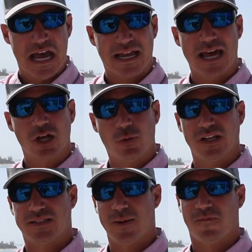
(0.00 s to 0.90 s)
I got a
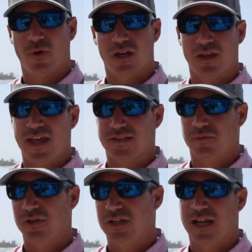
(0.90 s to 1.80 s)
quick tip for you that's
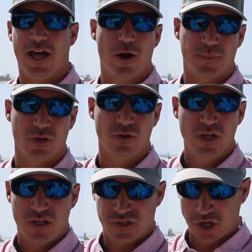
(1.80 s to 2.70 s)
really going to help you
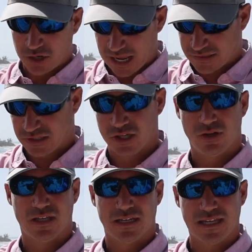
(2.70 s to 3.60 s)
start
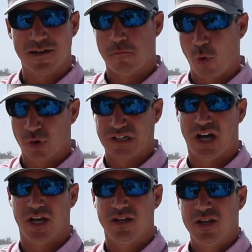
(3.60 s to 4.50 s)
executing and getting more
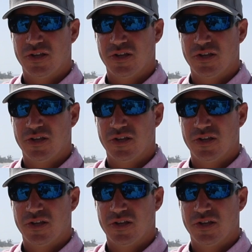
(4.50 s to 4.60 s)
done